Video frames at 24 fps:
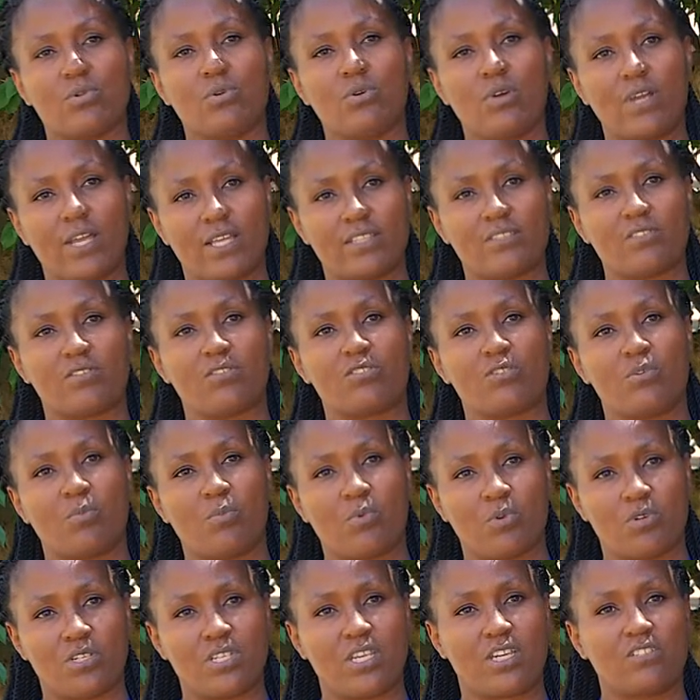look at social
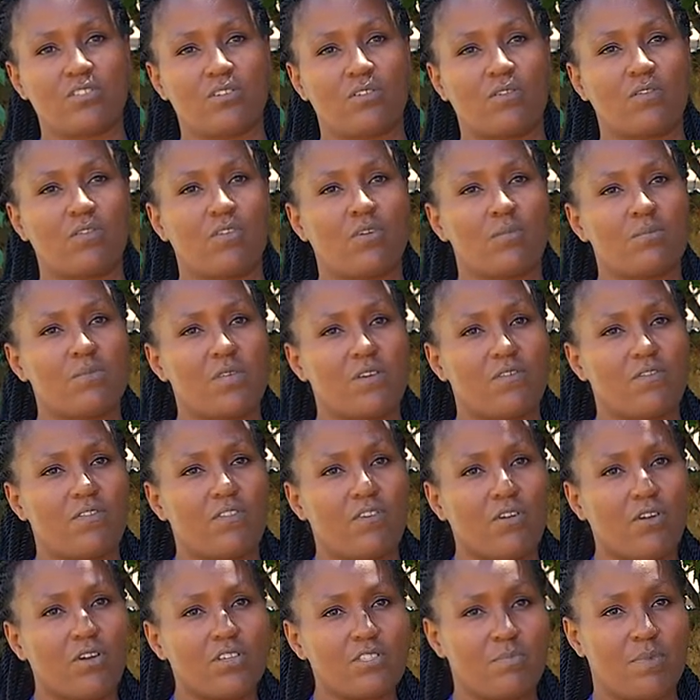protection from the
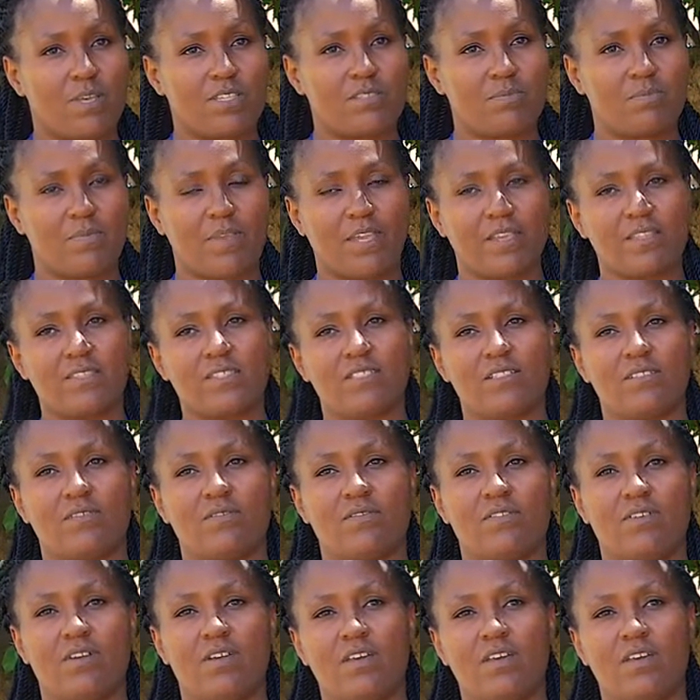flaws perspective,